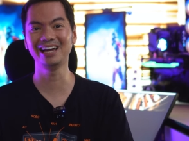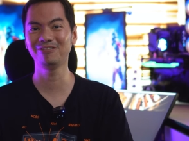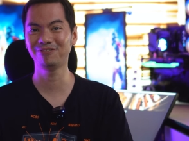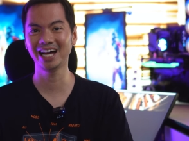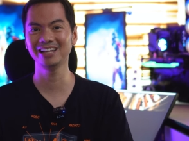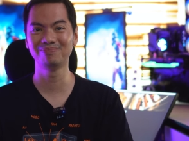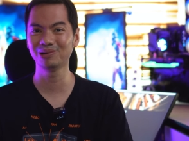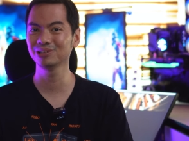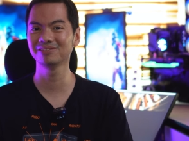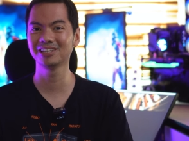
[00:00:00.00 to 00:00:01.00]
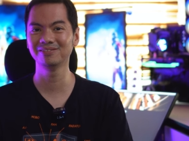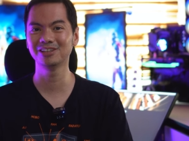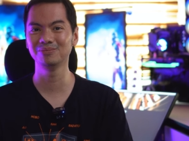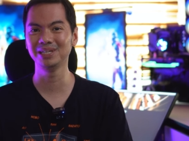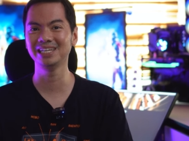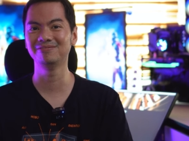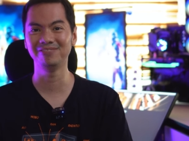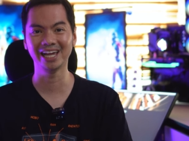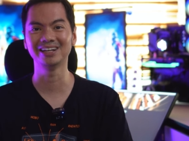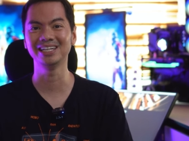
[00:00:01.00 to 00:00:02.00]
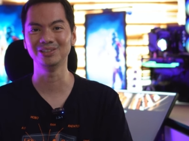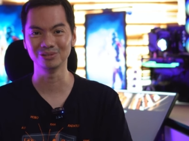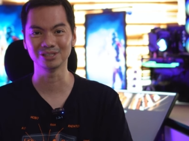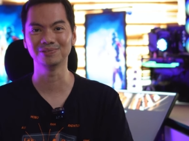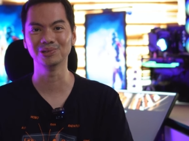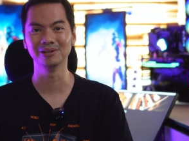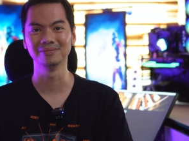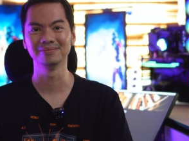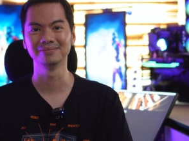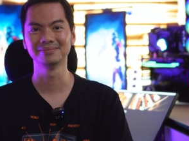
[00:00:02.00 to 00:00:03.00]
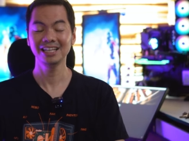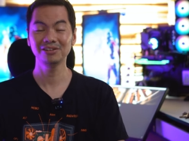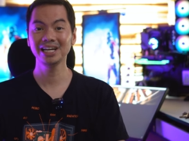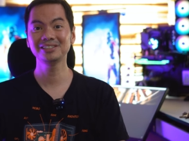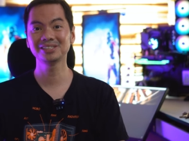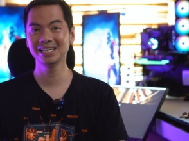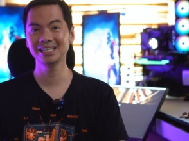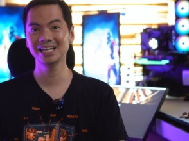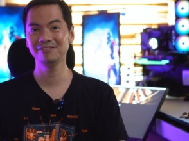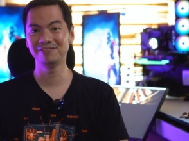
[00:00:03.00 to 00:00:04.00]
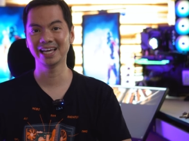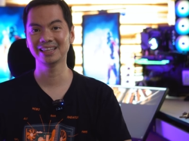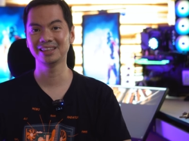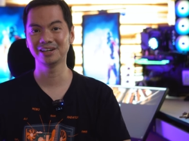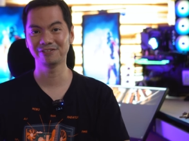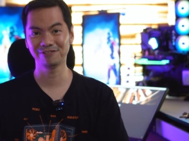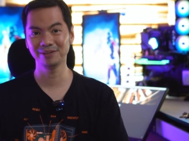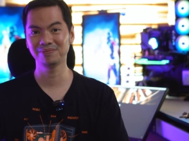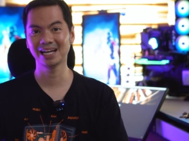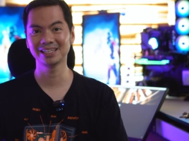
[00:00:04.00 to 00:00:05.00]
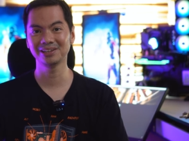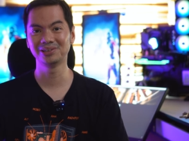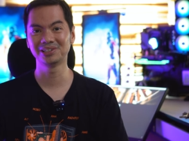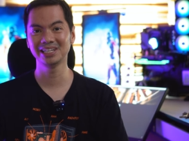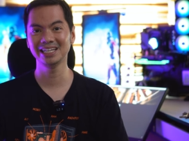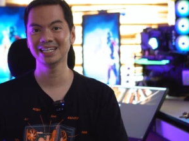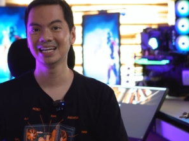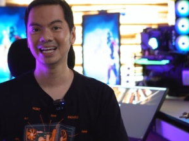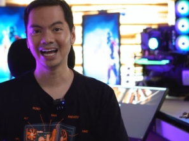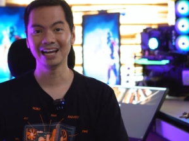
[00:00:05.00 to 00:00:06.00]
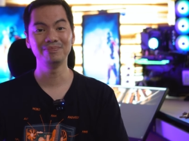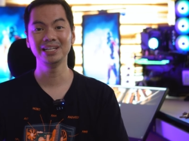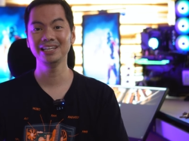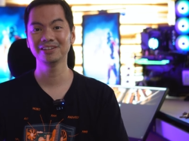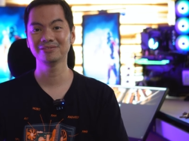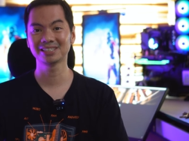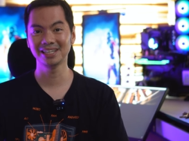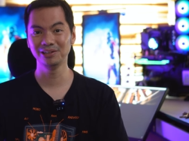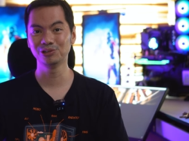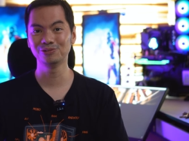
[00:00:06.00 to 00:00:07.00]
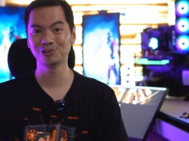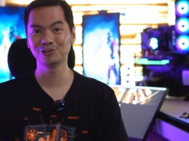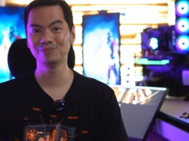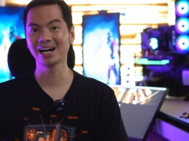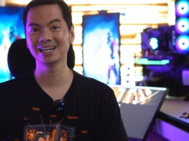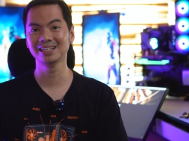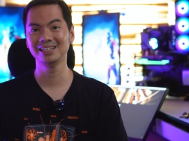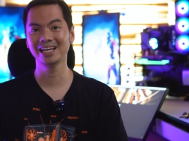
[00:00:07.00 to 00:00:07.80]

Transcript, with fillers: I find both of them to be very useful. Now, Asus didn't invent the flip category. I believe it was Lenovo back in the